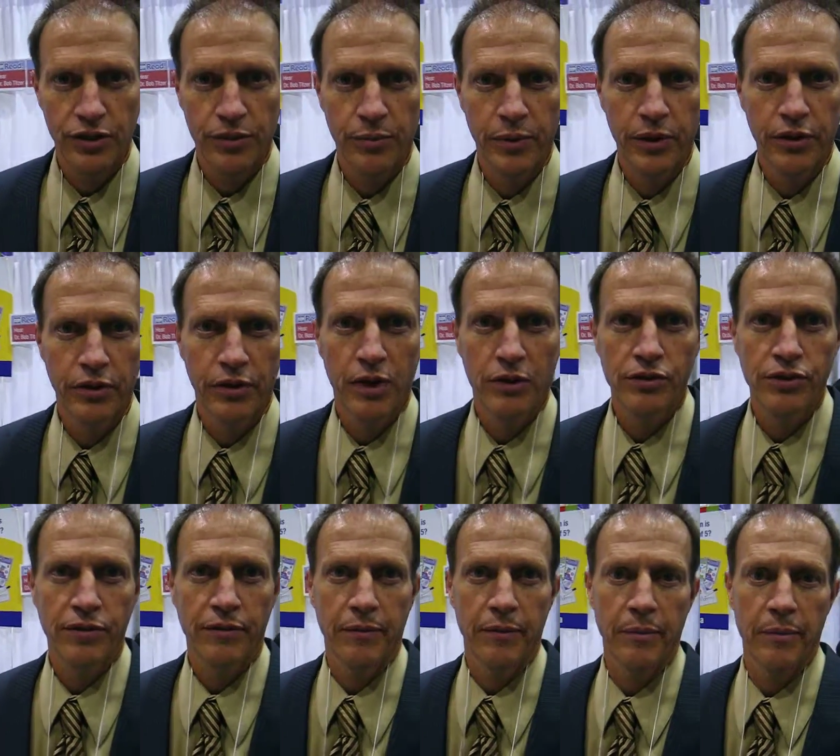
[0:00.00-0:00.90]
The window goes
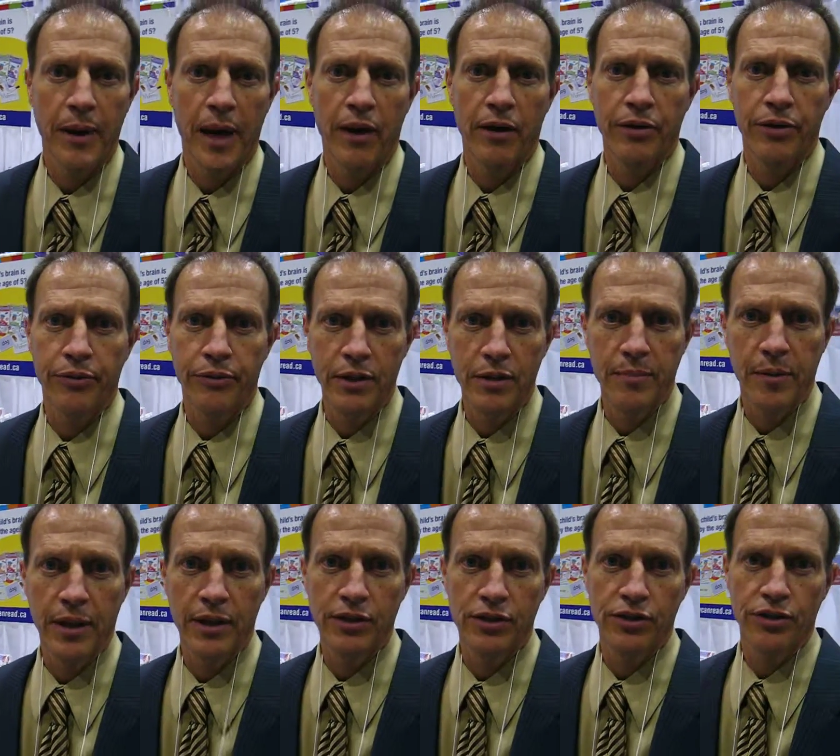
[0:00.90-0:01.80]
from about three
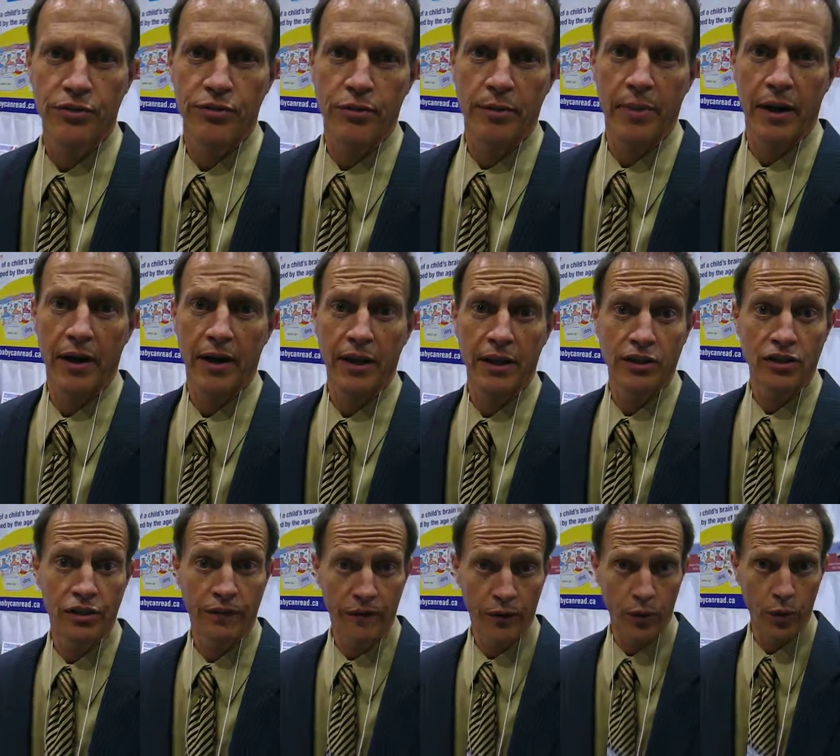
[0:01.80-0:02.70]
months through about
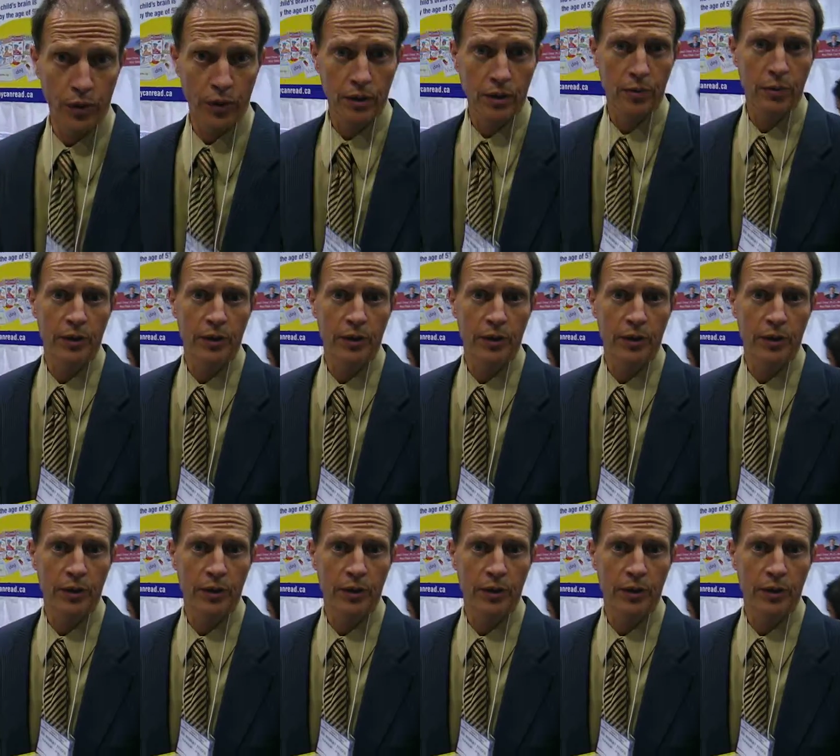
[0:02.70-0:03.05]
age four,